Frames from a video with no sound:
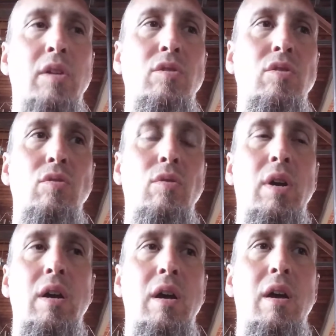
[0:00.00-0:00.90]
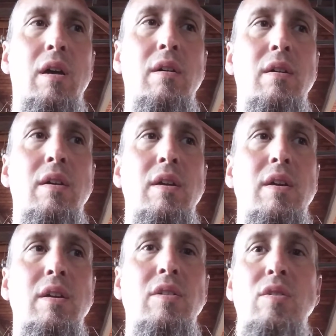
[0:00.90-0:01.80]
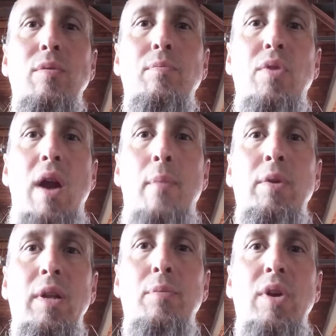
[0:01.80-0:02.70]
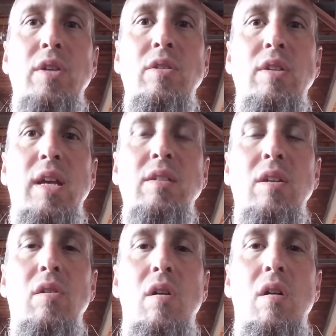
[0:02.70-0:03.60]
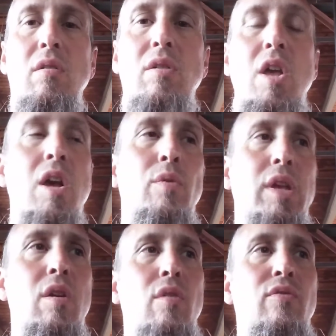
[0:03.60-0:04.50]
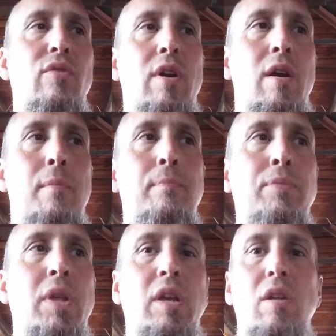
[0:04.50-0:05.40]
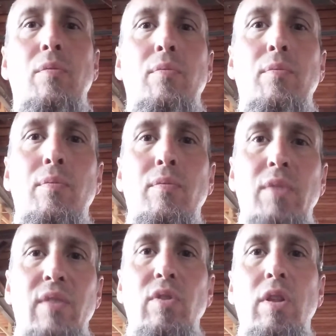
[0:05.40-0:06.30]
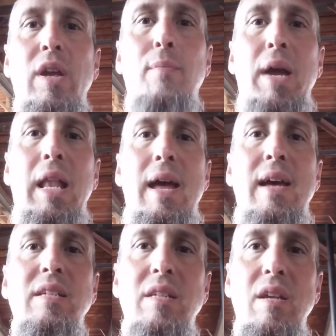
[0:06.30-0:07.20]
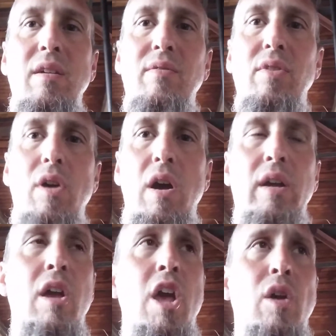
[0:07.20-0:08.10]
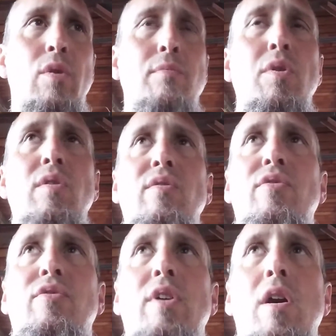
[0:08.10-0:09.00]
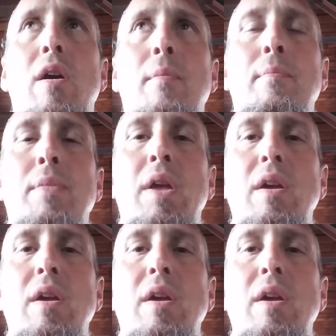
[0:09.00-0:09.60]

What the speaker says: to properly pressure test at all. We go from, you know, if you look at my last vlog, we move from,